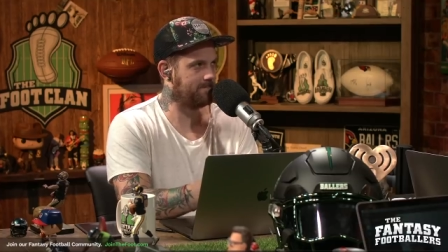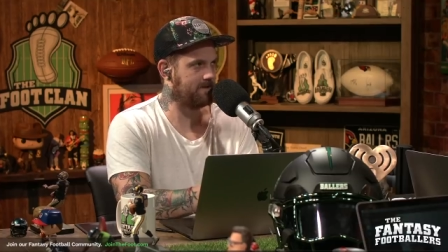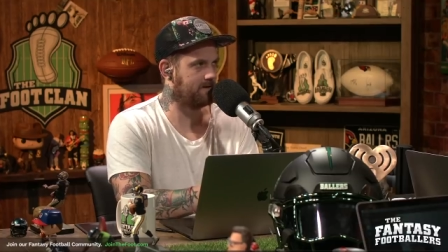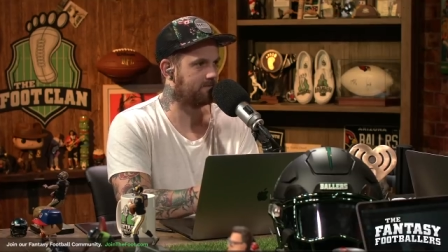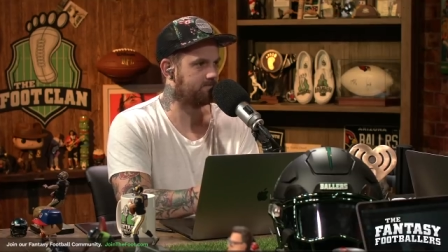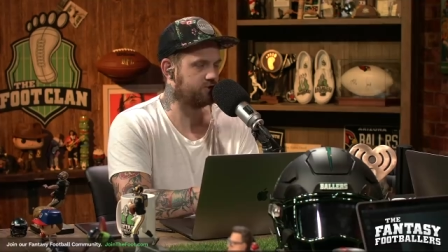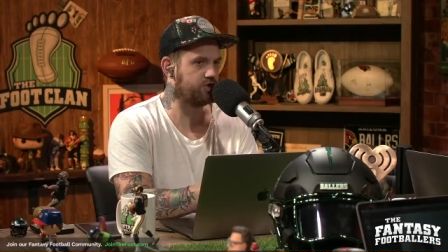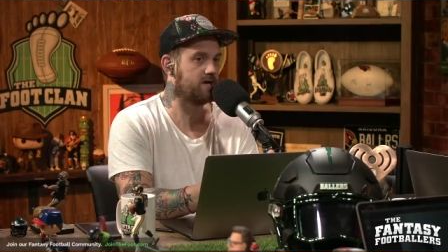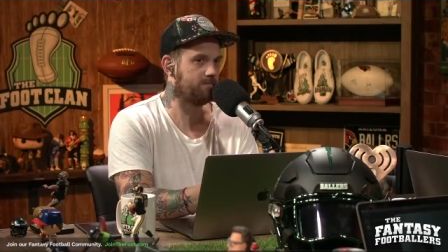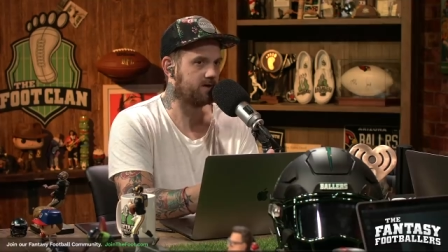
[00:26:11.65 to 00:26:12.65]
you know,
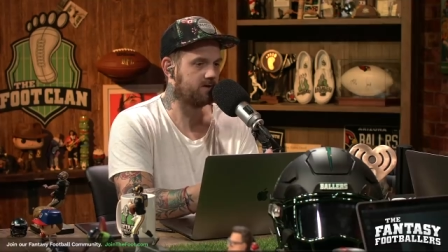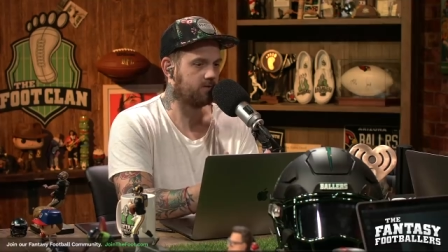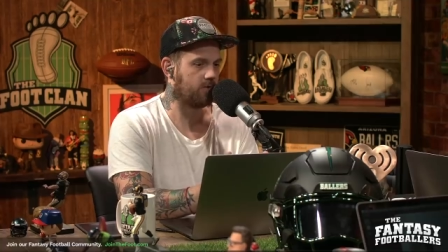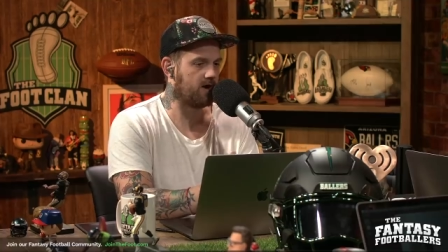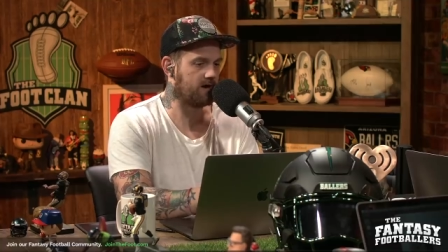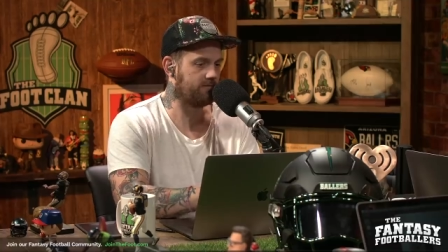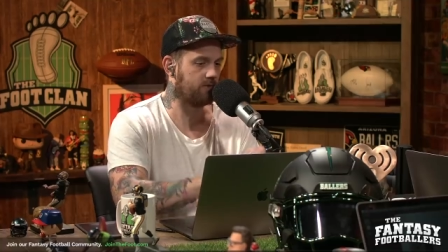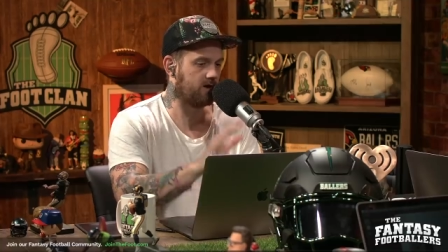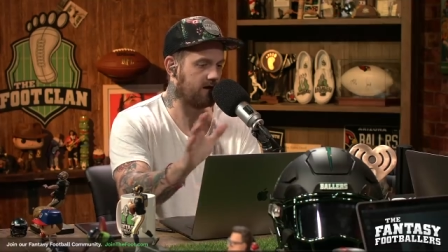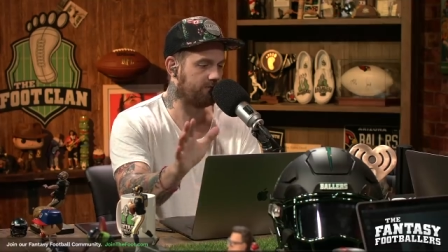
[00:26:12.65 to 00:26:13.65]
cheap while
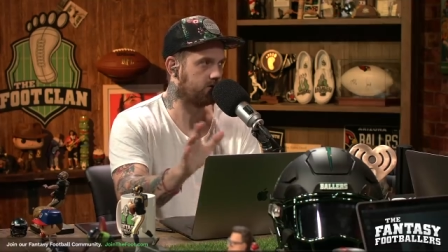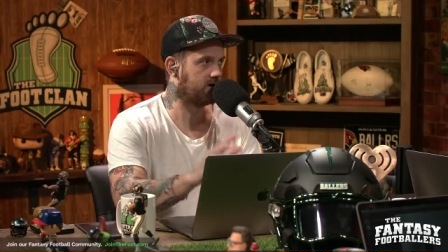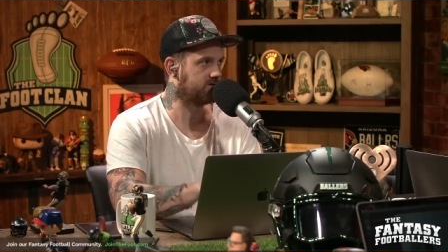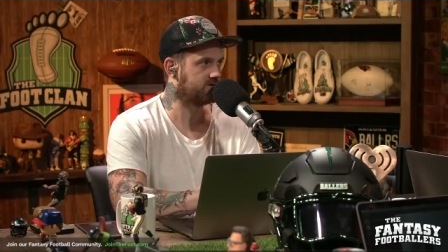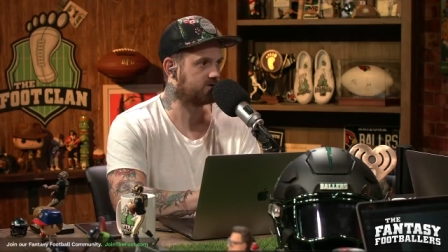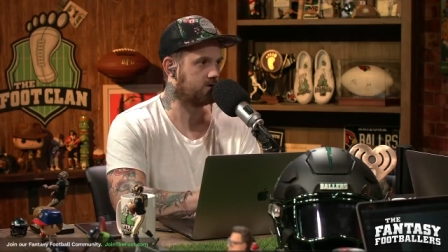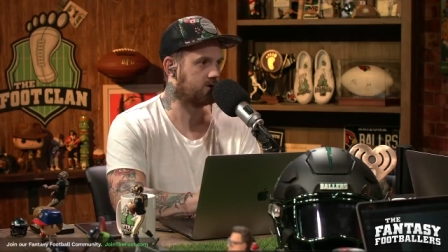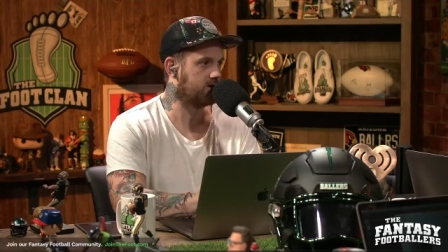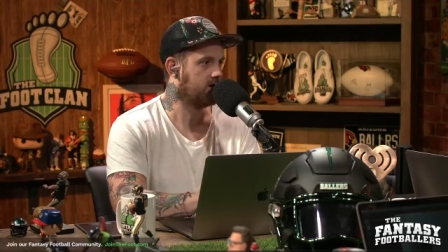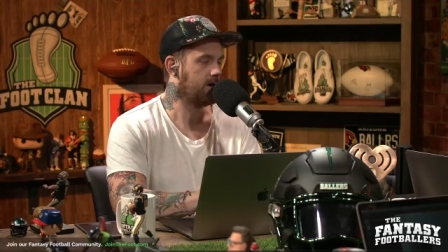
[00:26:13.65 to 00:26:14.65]
while everyone else is
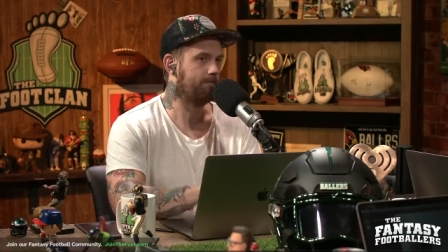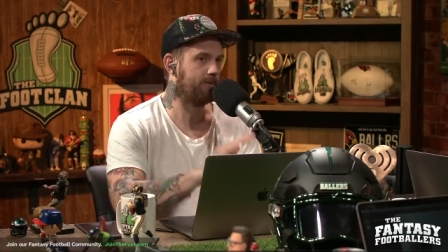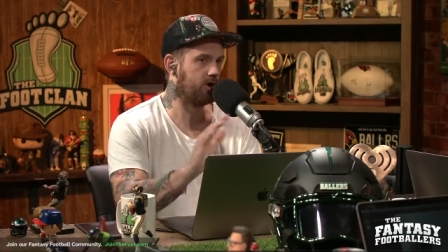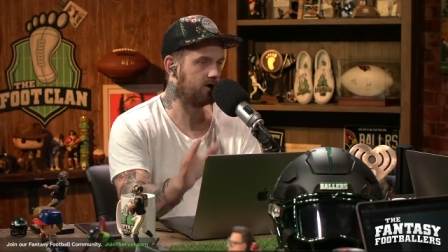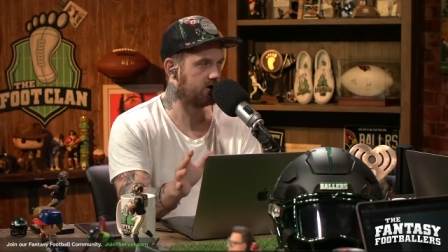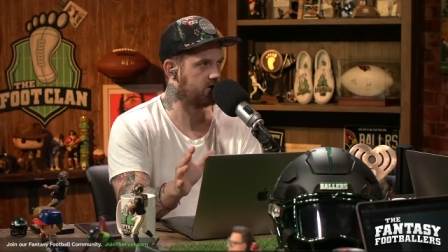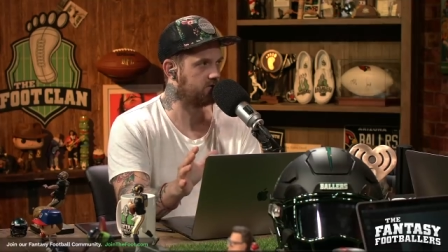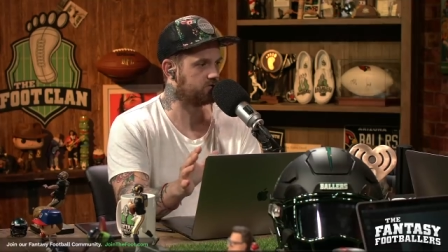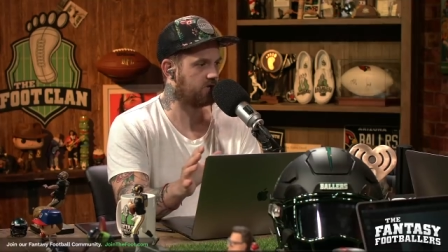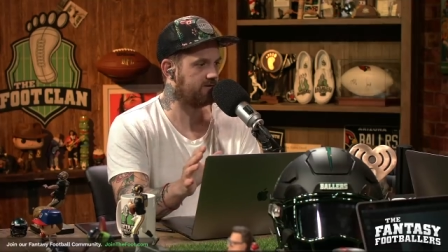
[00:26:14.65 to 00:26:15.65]
going burning
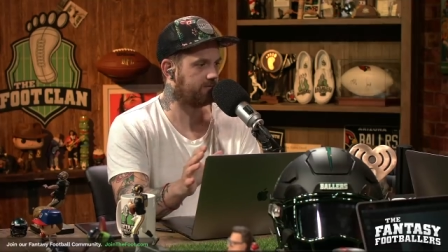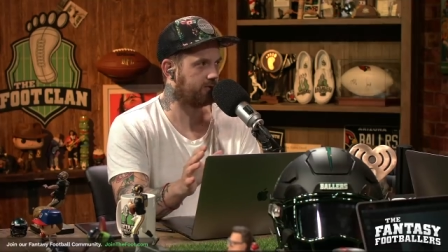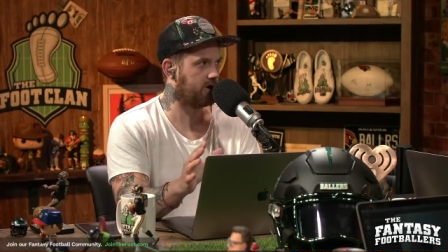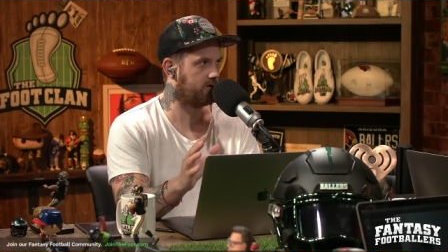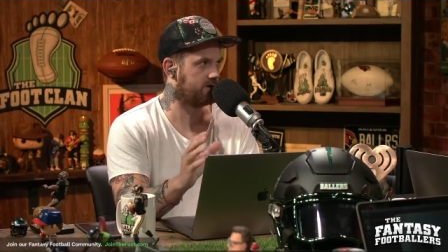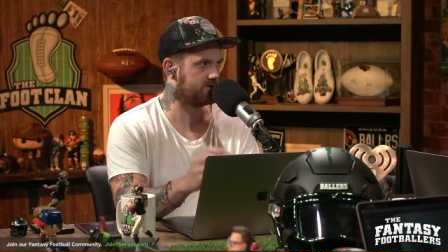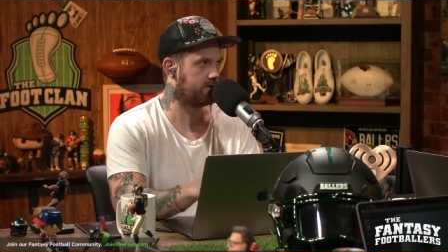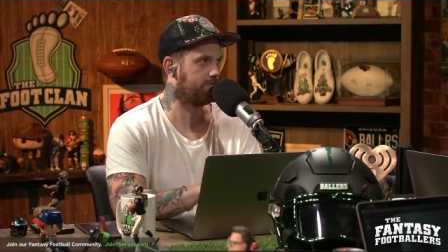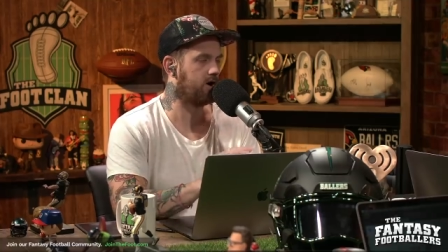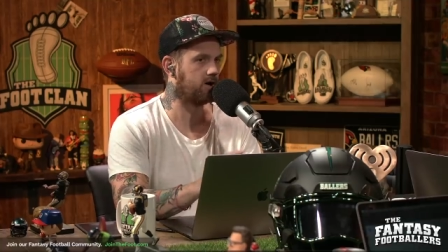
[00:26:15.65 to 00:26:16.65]
huge waiver priorities,
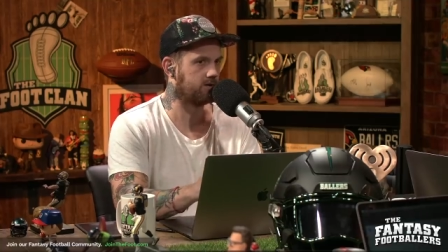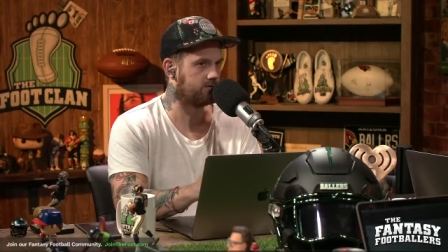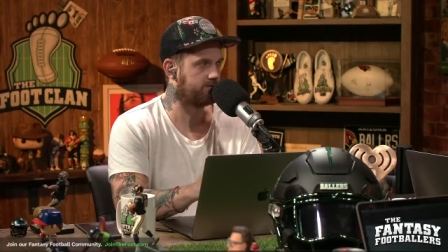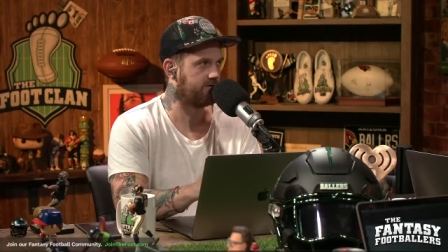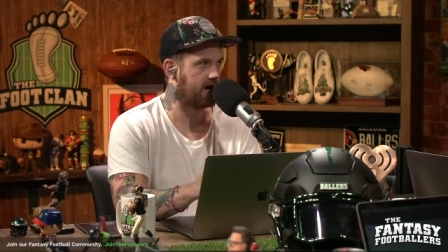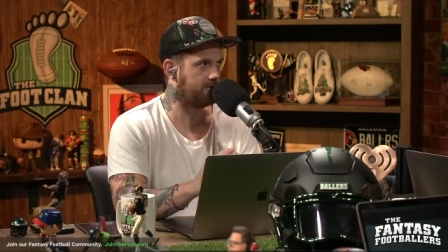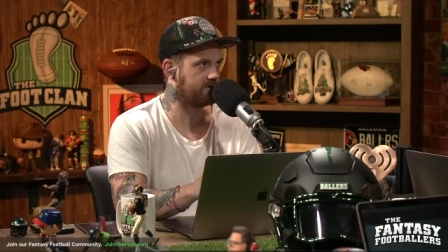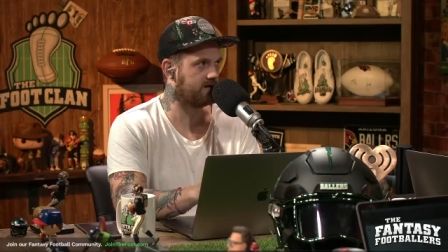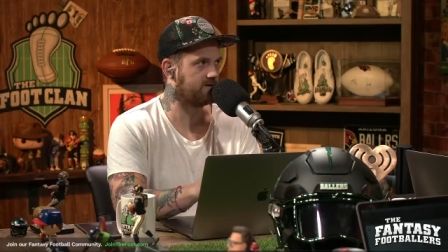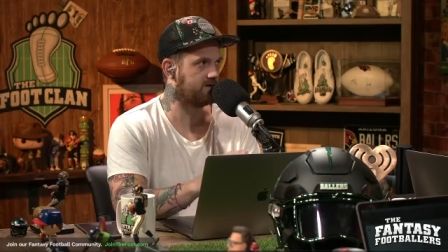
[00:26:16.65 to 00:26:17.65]
they're burning through FAAB
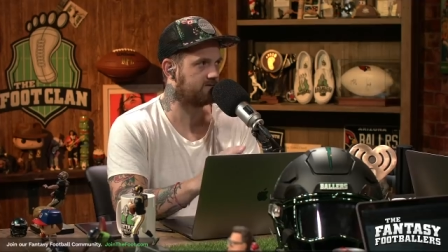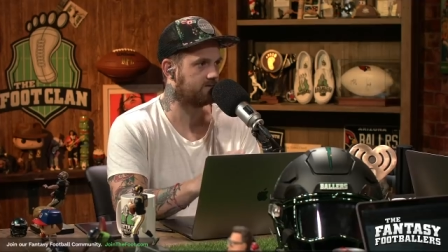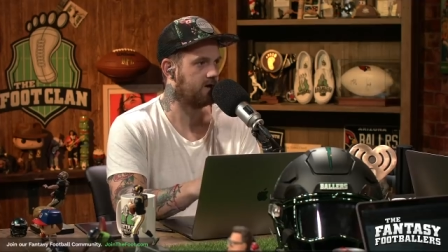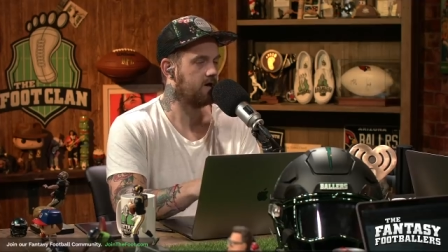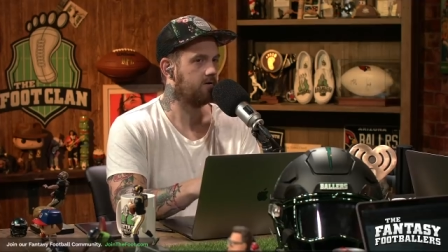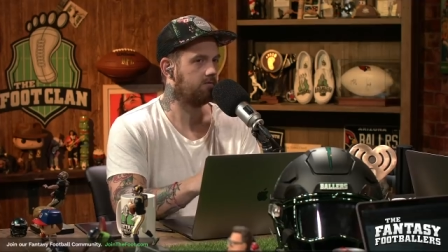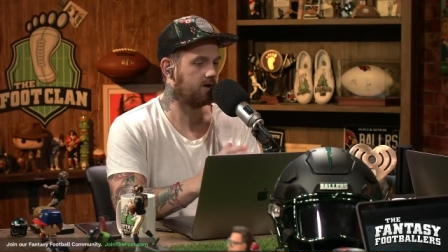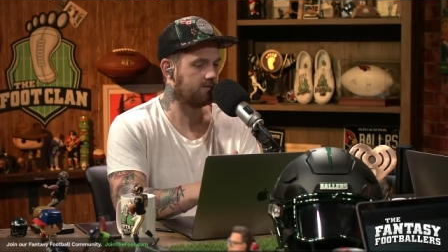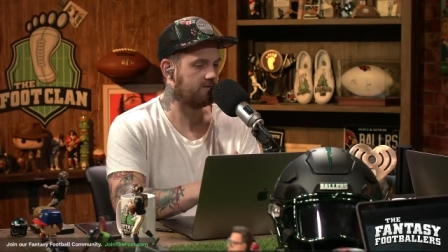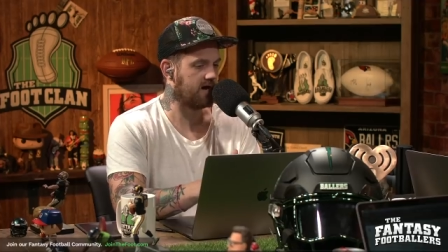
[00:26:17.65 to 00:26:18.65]
to get these
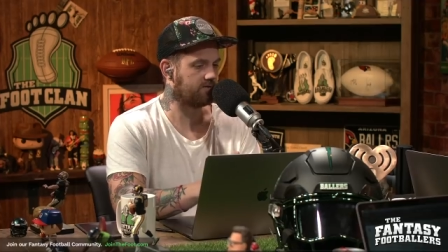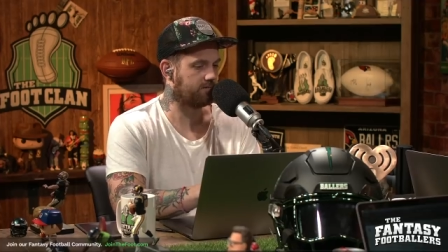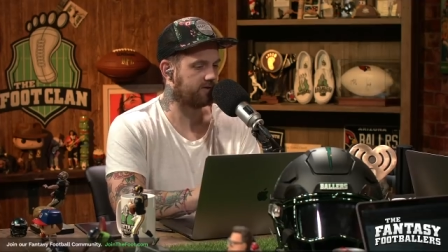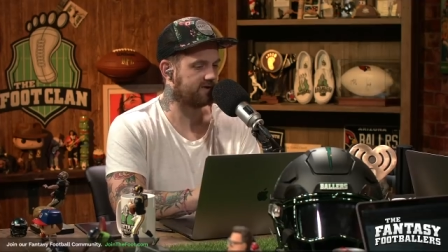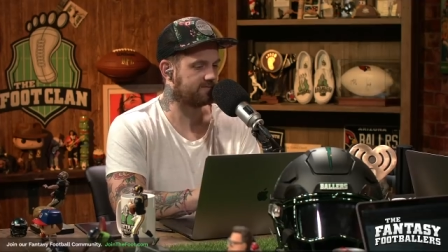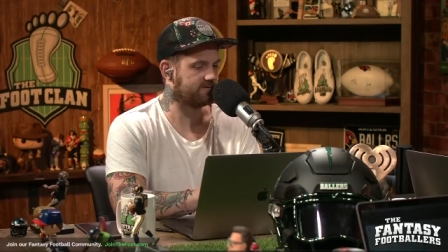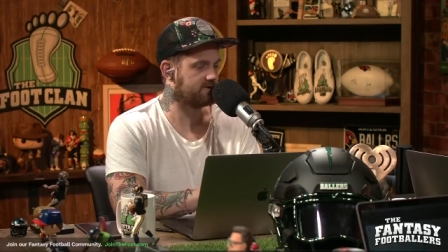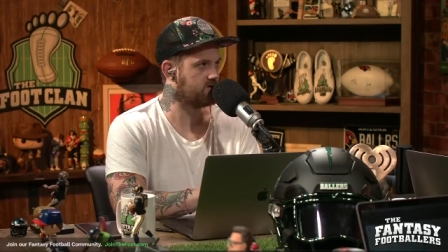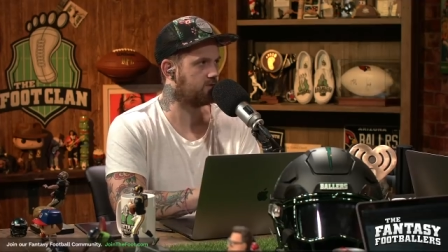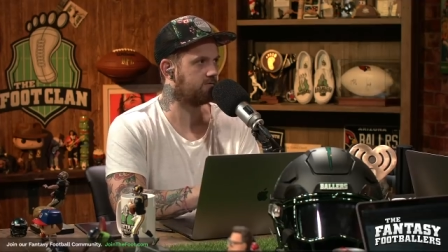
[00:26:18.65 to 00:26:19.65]
running back replacements,
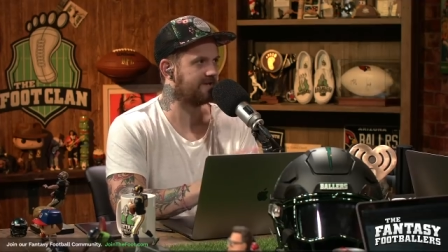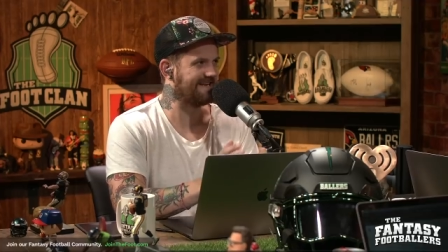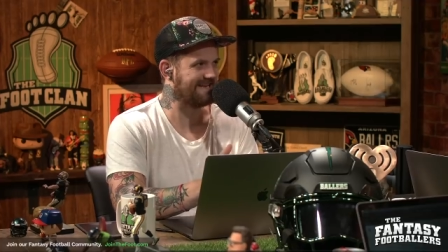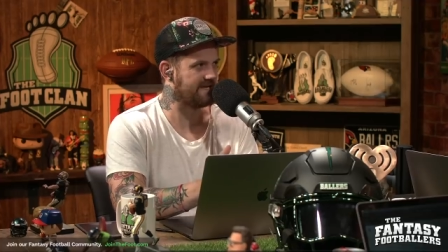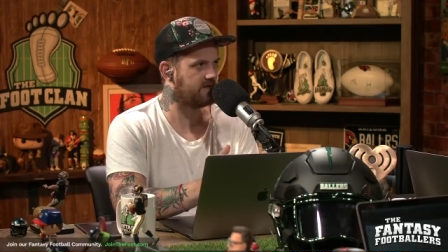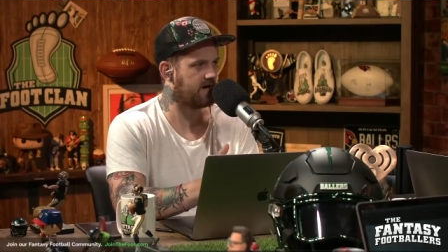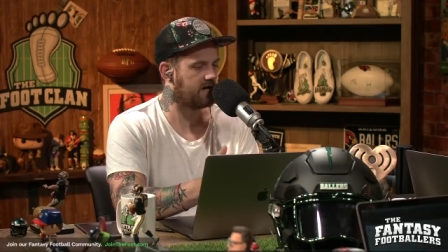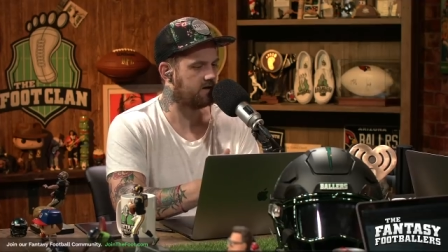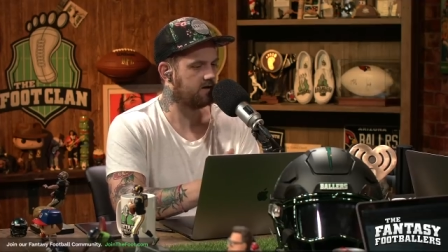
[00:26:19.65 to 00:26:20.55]
and you don't really need that.